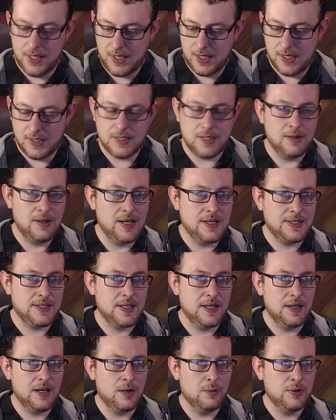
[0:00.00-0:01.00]
So let's
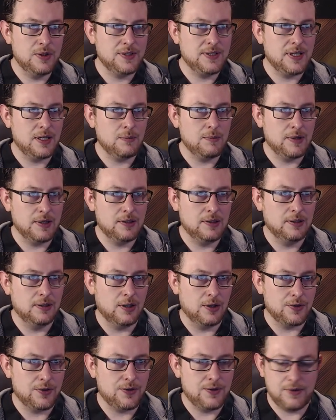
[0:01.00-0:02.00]
say I want to take my
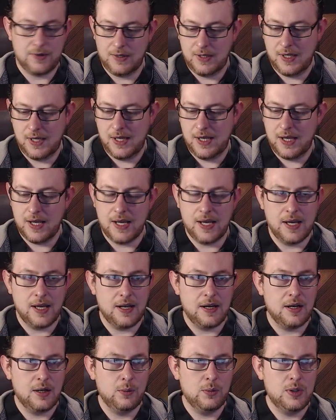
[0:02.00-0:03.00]
cloth
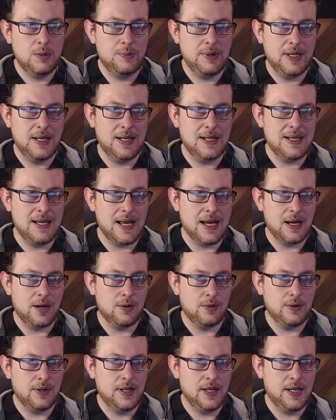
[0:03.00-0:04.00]
and I want to pin it
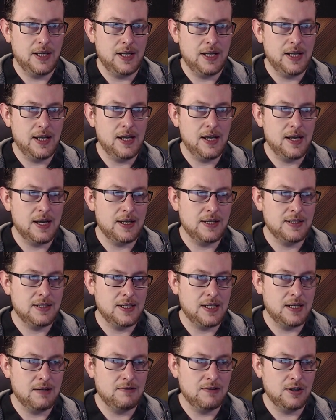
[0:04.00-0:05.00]
down here and
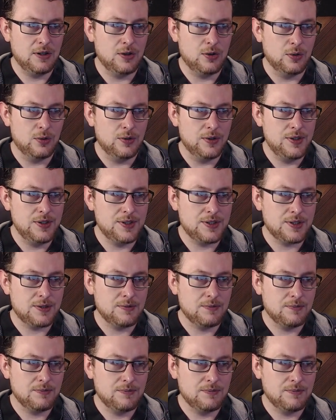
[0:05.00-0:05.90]
here in the corners.